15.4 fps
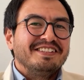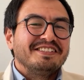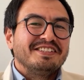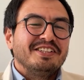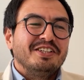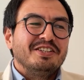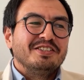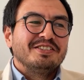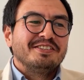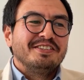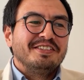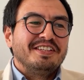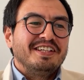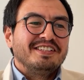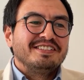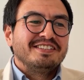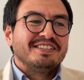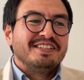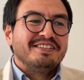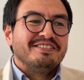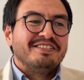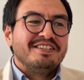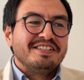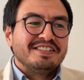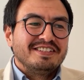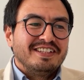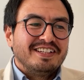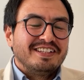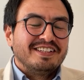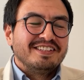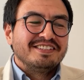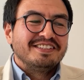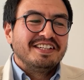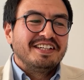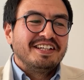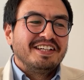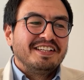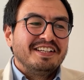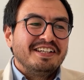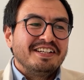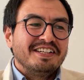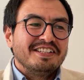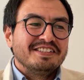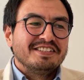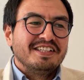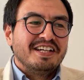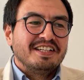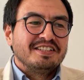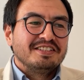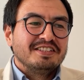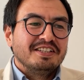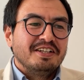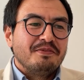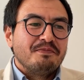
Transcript: So that's the first thing. The second thing is that